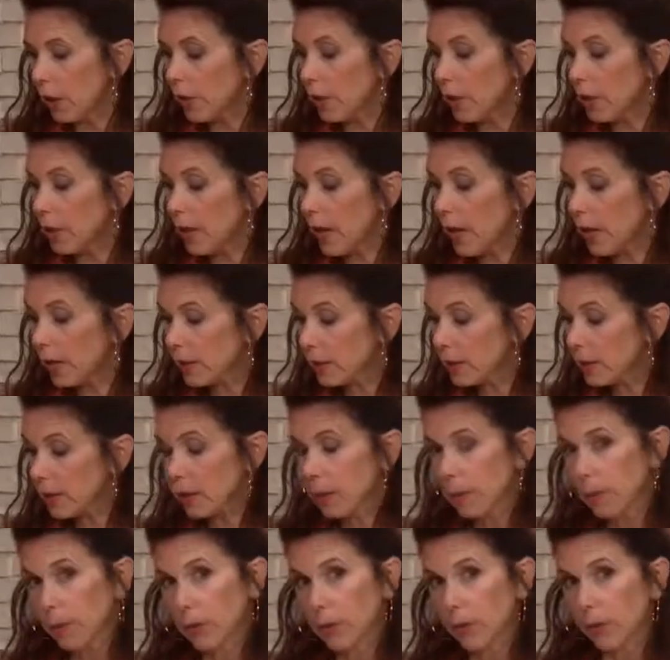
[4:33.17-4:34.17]
The next
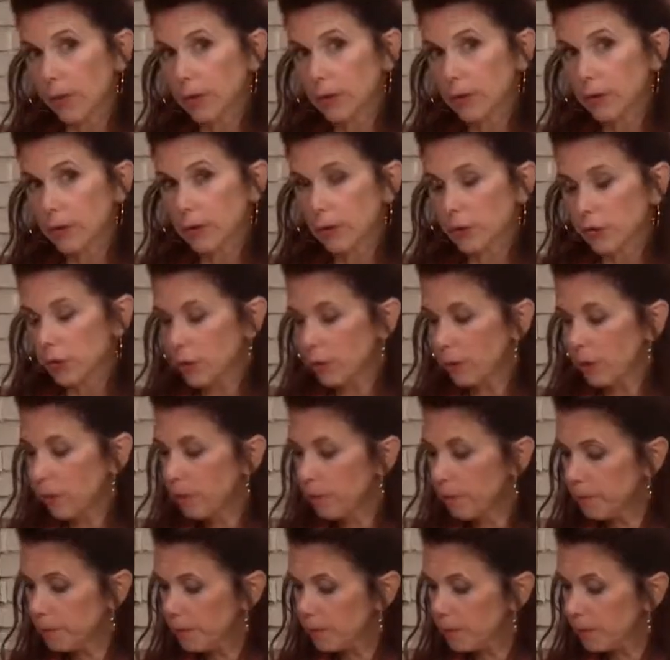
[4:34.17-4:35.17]
thing we're going to
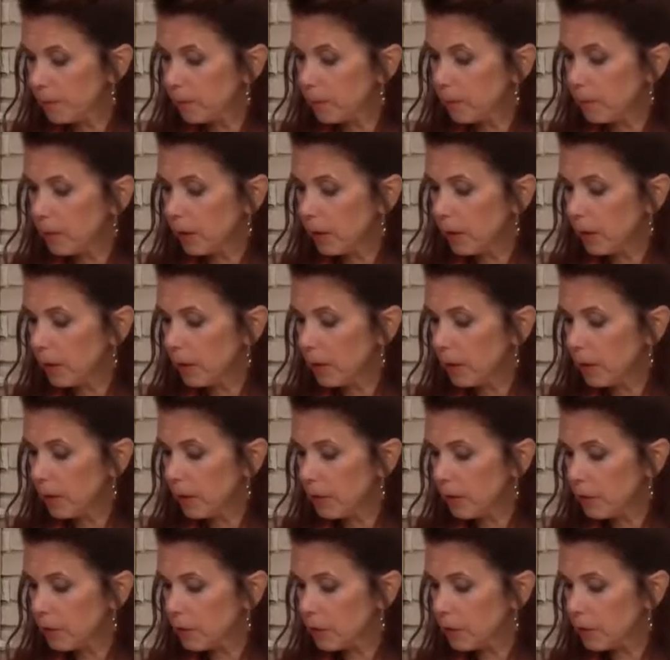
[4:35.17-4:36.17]
do
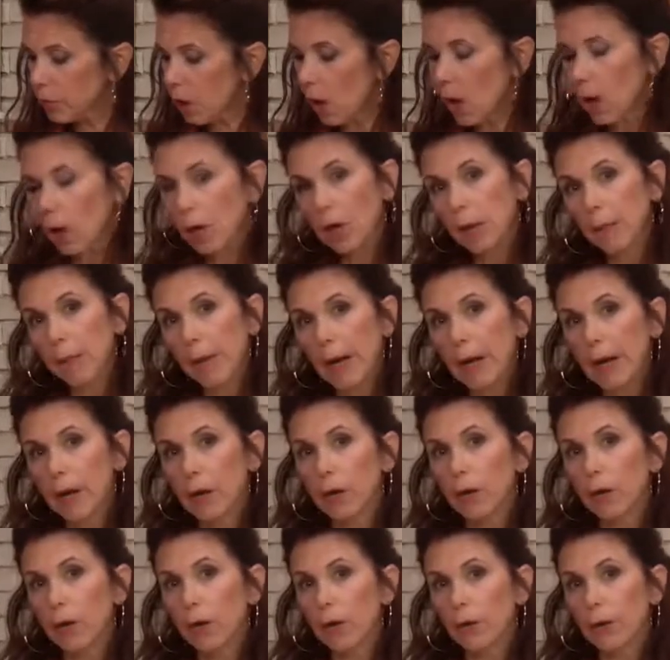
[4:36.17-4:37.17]
is talk
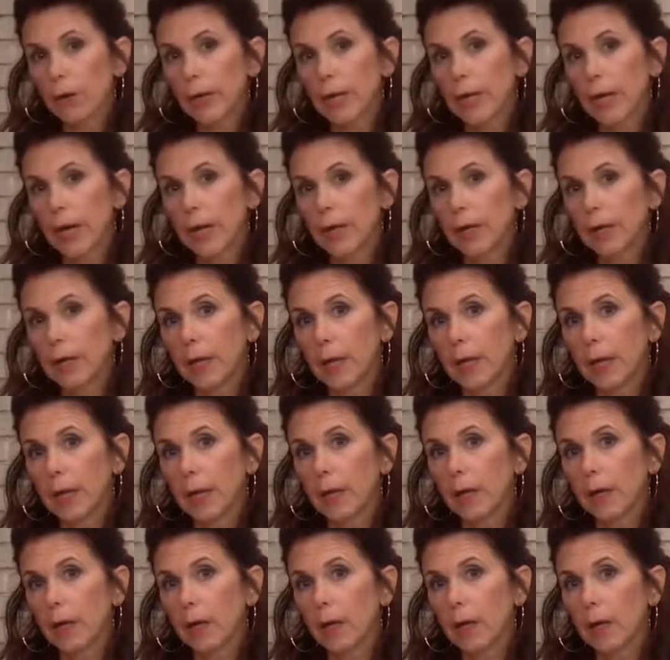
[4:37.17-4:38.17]
about
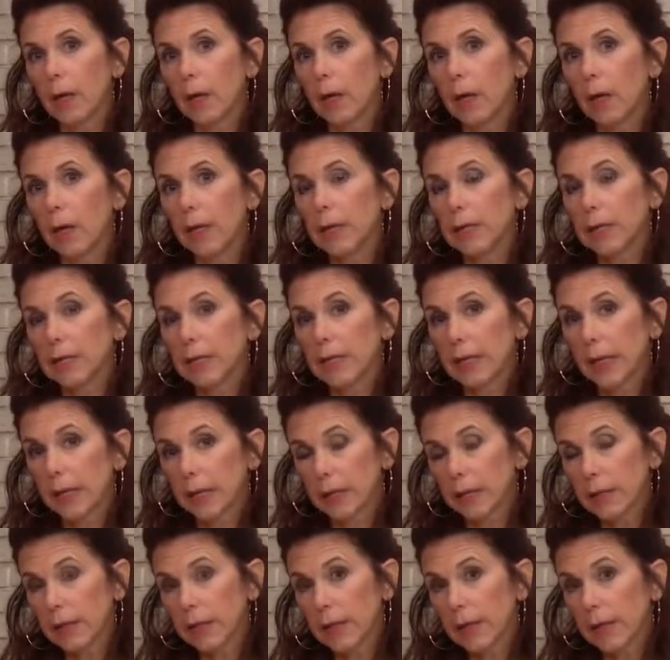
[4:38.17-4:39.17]
creating
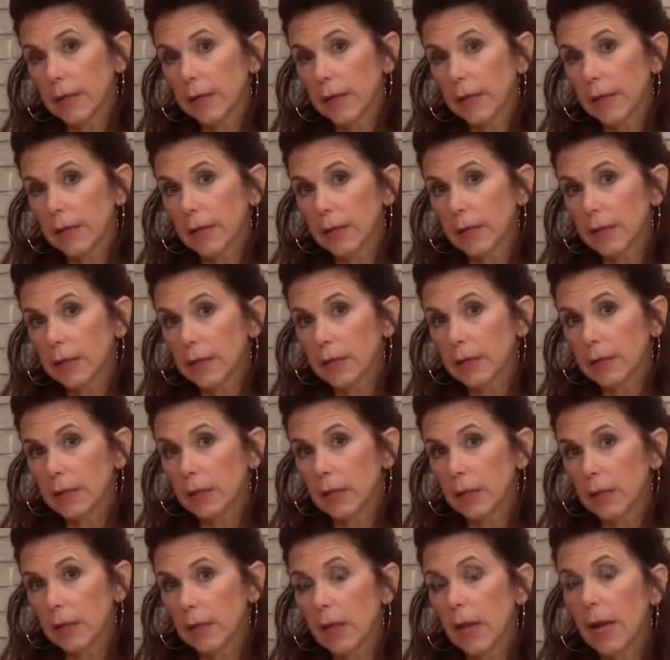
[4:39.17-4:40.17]
secondaries
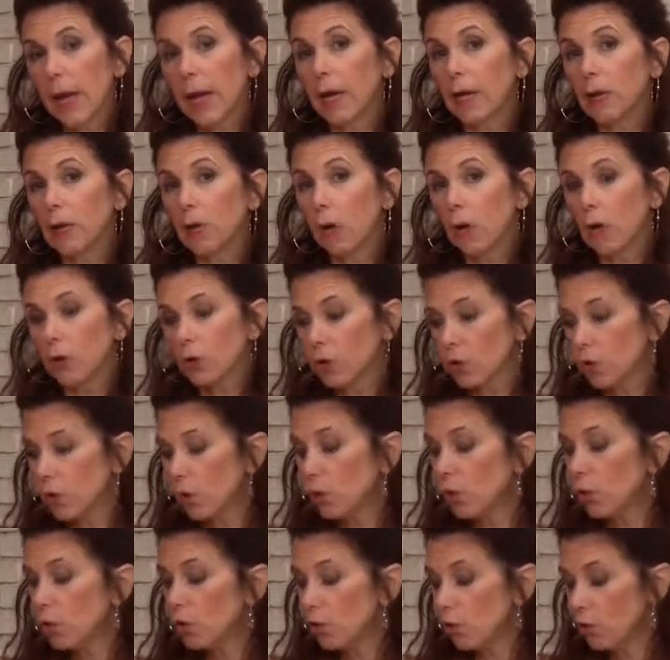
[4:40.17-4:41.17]
and
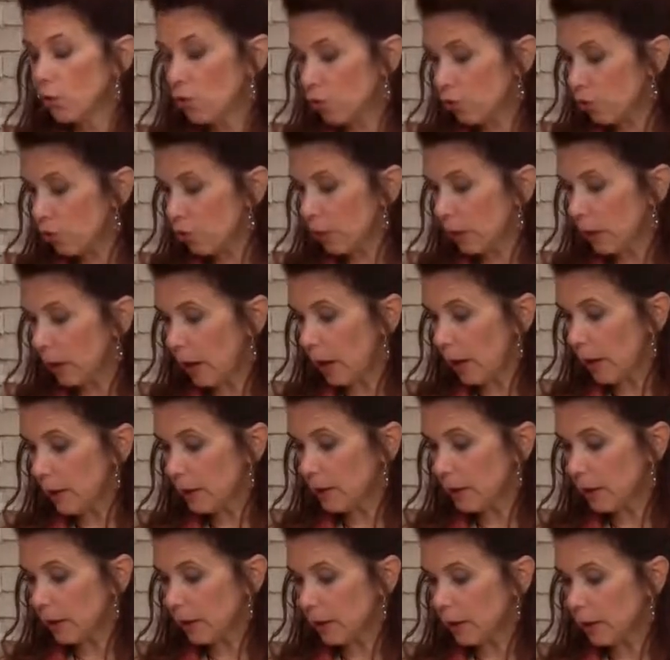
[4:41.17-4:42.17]
also
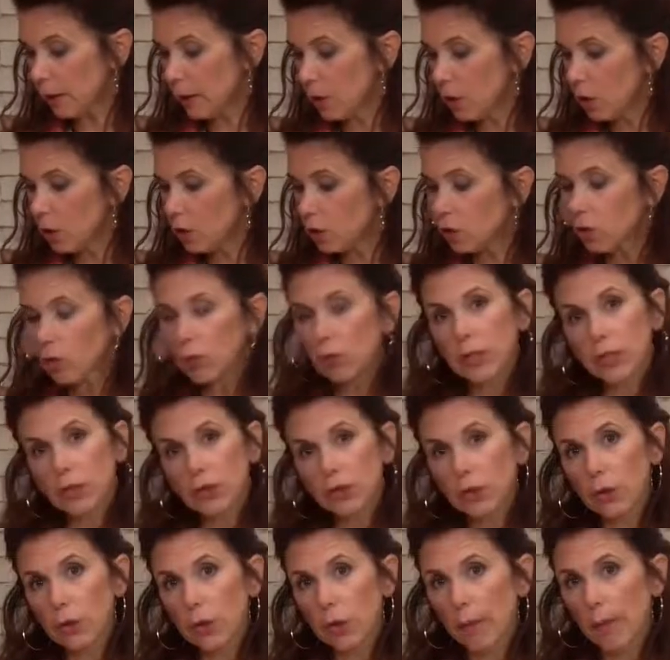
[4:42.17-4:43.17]
neutralizing. So let's
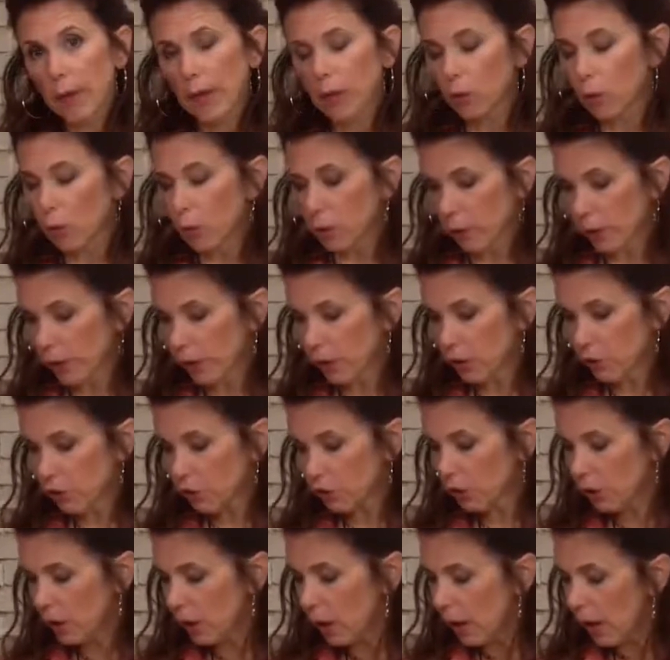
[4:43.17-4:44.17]
talk about
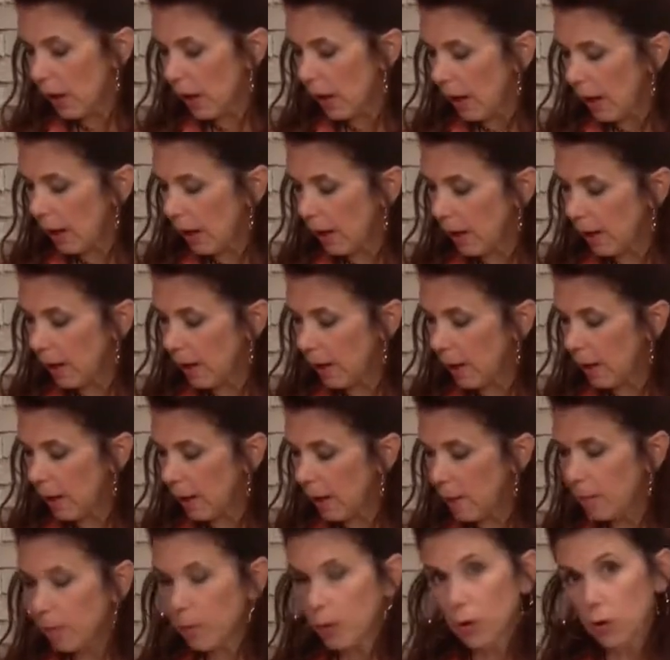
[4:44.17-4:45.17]
orange.
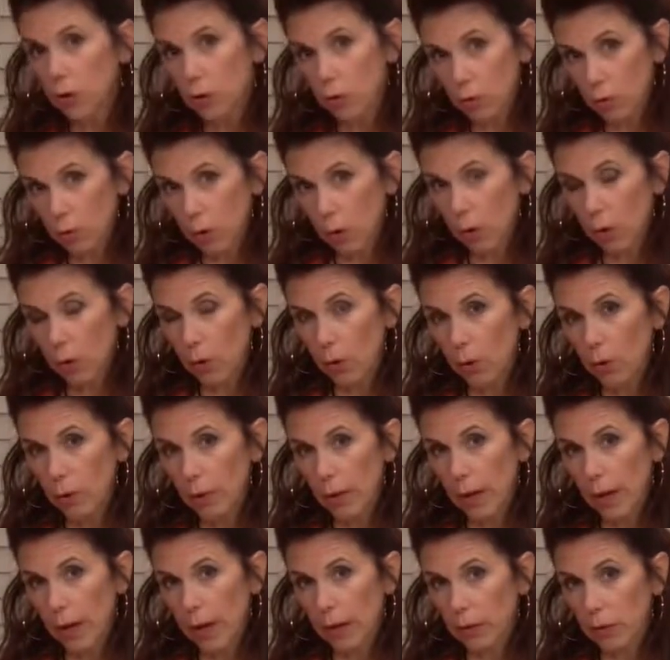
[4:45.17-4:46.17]
You know
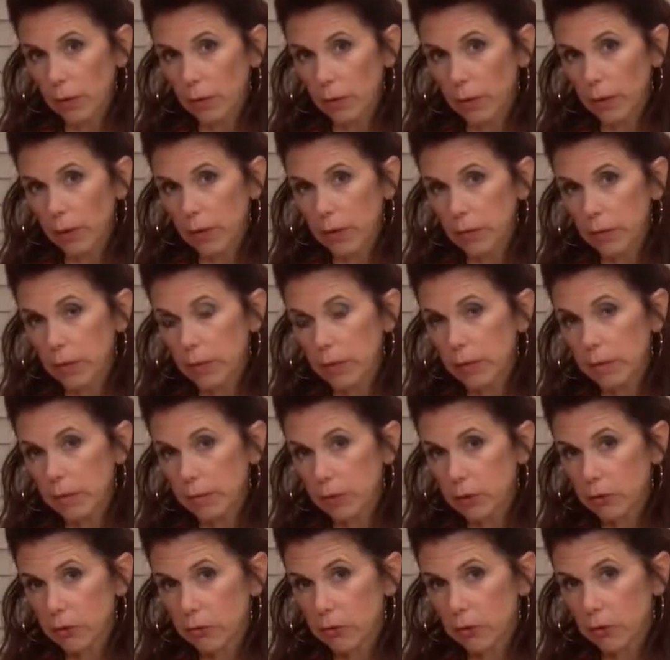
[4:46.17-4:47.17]
that orange is a
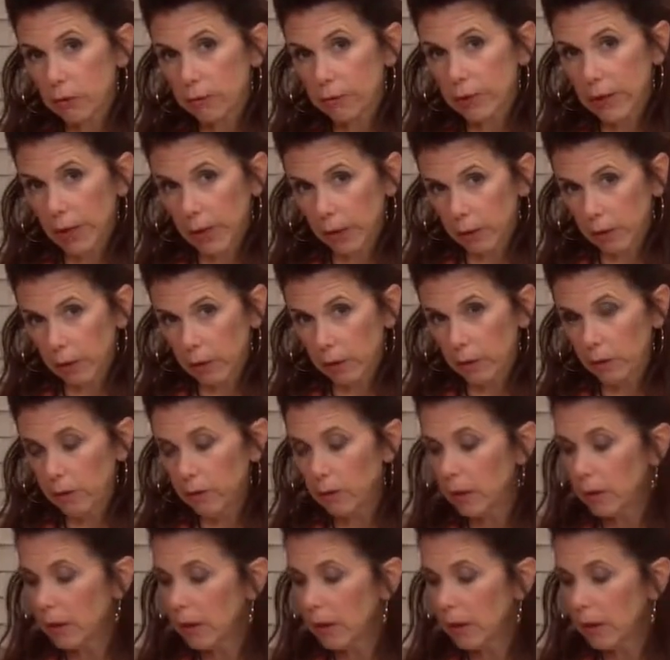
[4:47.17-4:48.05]
mixture of yellow